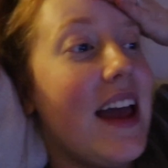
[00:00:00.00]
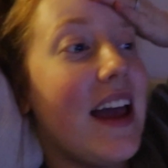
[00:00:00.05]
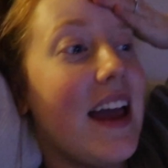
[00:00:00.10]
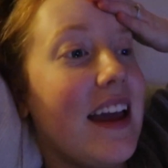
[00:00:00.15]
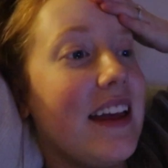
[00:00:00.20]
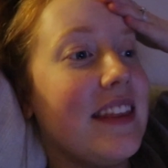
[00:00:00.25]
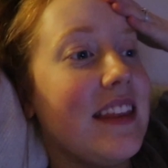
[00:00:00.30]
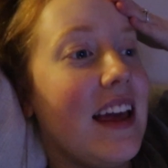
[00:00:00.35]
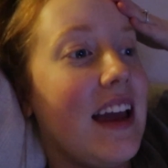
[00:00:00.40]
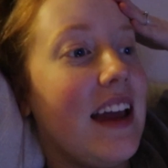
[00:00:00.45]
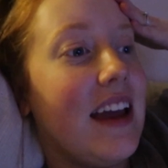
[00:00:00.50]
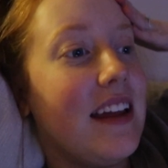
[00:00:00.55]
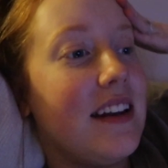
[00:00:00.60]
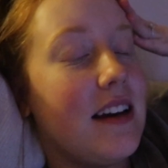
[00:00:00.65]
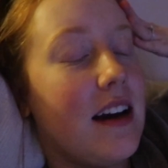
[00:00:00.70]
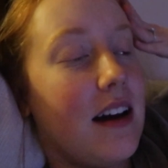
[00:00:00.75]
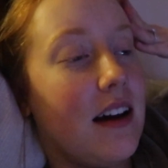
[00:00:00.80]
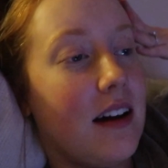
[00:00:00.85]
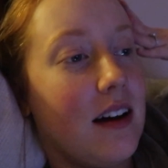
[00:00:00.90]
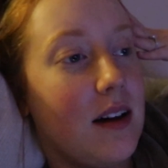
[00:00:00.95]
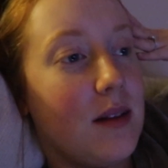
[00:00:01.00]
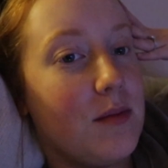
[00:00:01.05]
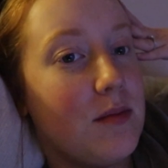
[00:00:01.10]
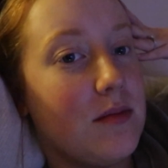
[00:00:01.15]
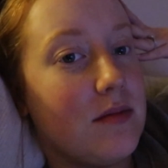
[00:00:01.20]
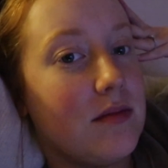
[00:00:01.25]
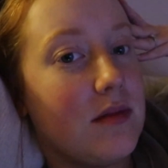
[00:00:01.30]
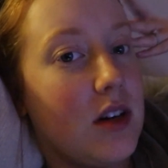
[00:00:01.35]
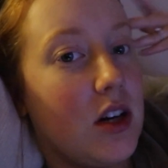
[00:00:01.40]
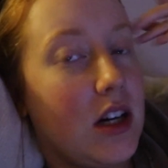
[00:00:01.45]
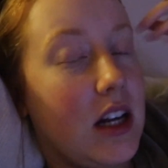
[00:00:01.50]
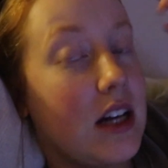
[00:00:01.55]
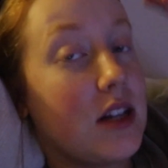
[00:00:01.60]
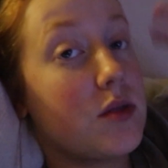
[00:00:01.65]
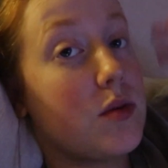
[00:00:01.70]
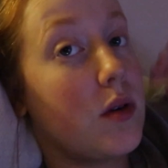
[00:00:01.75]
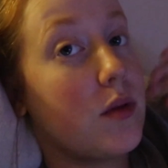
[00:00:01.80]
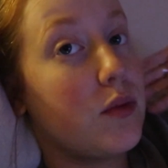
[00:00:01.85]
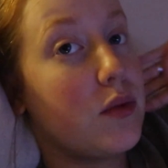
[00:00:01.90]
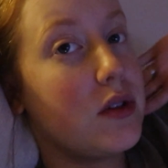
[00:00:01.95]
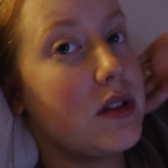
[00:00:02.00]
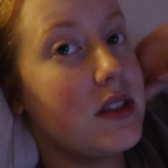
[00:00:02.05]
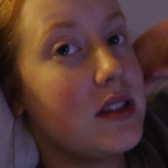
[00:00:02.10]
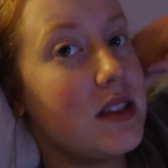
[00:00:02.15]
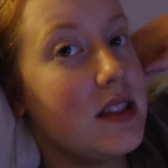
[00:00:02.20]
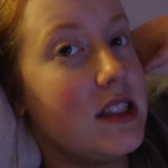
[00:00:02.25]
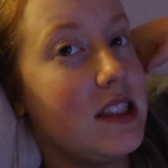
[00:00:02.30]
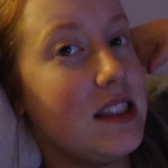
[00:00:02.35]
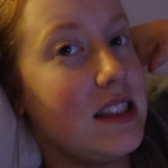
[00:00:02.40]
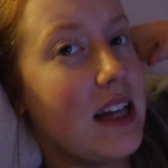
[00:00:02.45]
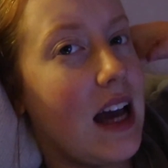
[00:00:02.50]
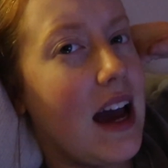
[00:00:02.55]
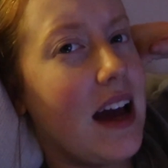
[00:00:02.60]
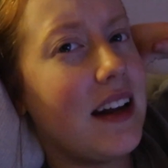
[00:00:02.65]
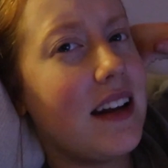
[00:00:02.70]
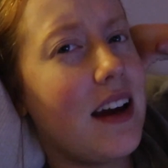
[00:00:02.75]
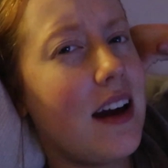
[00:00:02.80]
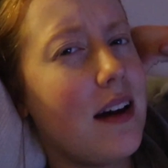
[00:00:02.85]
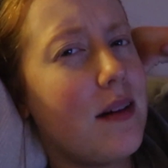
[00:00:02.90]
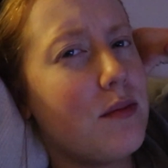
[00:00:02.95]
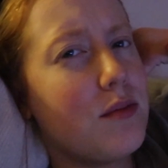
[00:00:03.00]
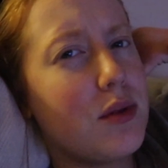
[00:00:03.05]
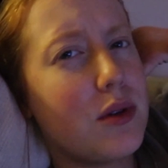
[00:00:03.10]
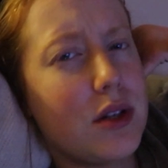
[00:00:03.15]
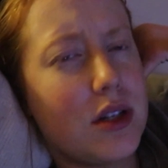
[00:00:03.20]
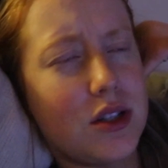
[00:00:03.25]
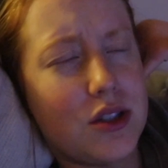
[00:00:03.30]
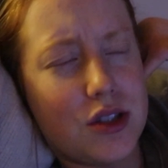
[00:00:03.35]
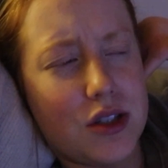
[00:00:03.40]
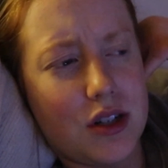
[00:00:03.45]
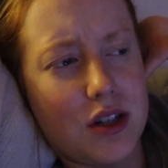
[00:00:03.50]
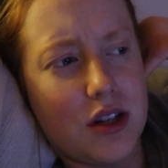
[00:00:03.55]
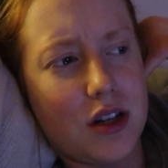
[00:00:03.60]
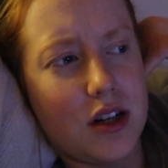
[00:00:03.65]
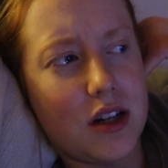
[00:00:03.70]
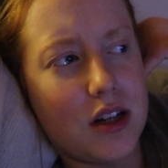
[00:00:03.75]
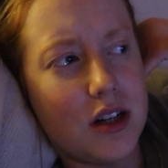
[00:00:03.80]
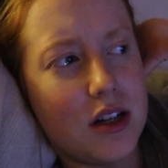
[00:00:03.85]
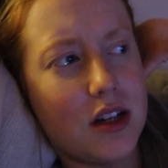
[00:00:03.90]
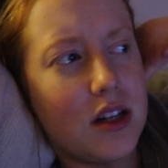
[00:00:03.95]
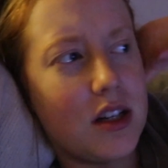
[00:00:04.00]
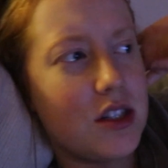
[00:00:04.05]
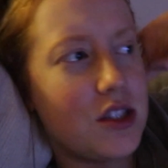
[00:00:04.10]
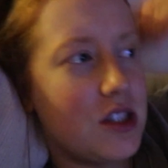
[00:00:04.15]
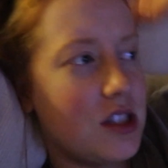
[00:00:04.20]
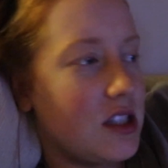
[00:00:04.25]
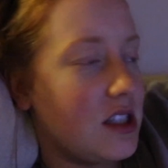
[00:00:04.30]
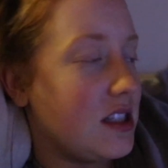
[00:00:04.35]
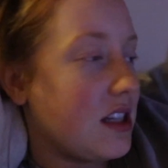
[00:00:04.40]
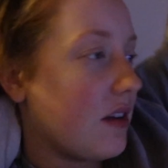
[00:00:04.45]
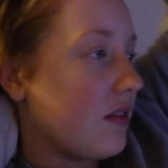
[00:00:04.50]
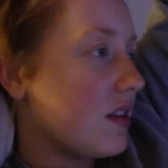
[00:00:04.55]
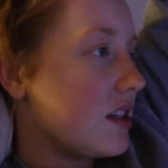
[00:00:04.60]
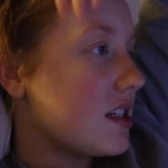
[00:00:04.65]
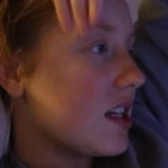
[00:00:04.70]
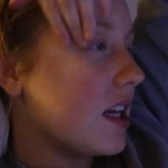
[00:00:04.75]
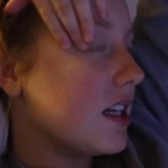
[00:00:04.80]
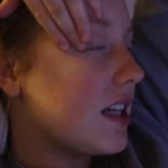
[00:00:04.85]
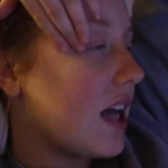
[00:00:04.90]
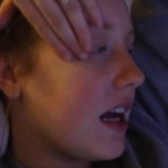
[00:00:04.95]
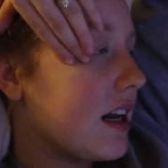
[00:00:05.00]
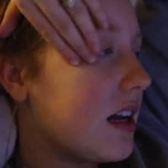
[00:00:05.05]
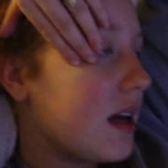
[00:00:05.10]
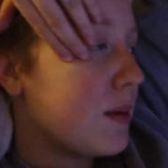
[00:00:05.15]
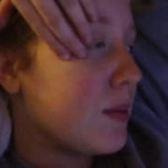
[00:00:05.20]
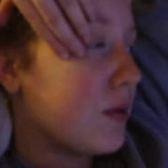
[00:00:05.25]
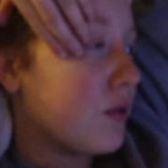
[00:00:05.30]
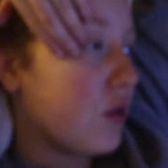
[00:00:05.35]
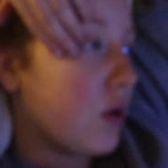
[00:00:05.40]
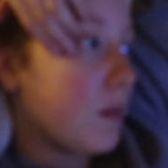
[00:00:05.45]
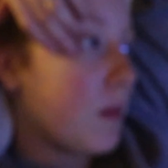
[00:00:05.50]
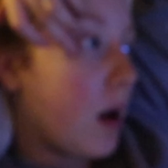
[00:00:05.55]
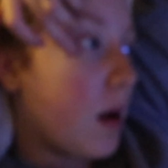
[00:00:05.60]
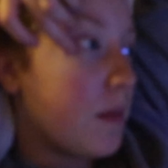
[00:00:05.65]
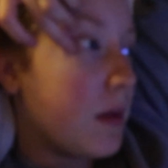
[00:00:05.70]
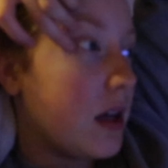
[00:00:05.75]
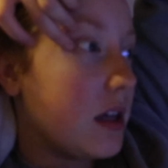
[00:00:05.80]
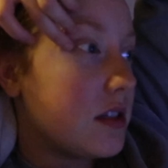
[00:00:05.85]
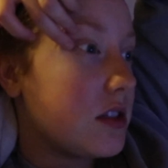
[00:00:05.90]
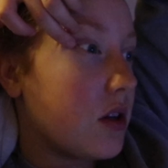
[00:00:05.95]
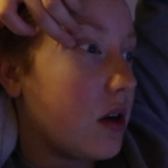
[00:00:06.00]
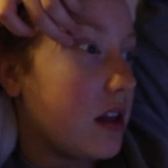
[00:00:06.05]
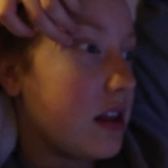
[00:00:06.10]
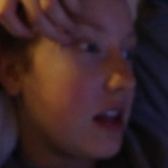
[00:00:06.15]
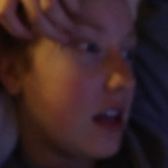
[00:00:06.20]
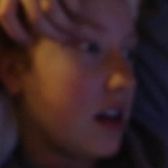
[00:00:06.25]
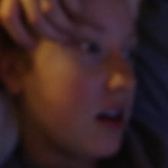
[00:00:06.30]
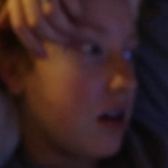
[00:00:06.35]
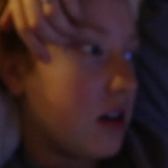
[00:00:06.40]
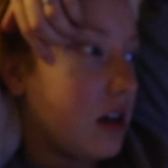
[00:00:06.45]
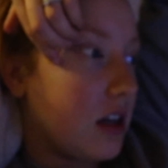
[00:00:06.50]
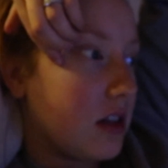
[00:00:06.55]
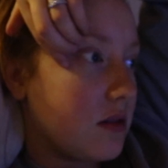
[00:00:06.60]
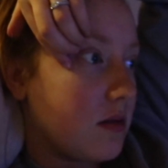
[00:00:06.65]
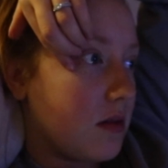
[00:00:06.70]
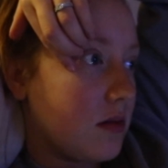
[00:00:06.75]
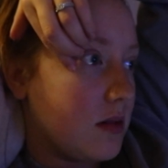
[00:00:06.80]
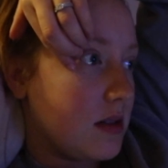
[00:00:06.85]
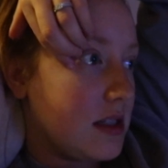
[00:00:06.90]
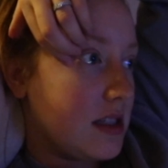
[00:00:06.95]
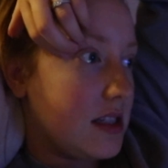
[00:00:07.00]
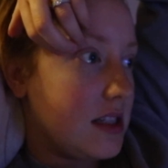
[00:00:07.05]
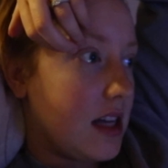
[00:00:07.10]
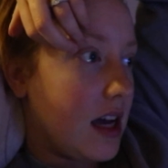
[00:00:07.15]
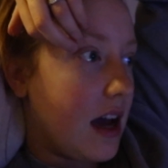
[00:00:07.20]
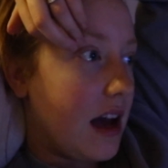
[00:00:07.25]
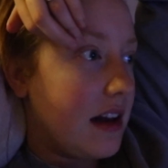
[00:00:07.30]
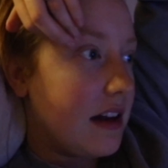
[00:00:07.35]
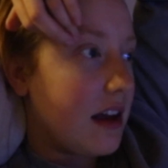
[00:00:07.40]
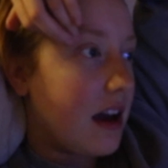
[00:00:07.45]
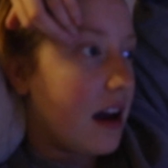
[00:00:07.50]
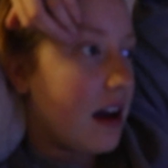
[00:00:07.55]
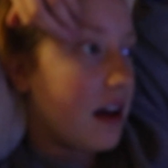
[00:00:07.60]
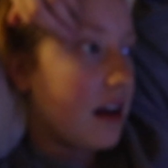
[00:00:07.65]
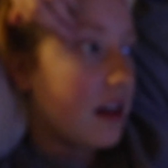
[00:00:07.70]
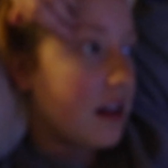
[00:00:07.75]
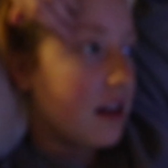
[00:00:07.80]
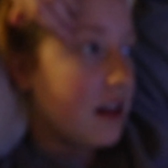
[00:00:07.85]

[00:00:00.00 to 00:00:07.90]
And then um, her next word was dada, I'm pretty sure. Yeah. She's definitely said dada before mama. So I think her next word was dada.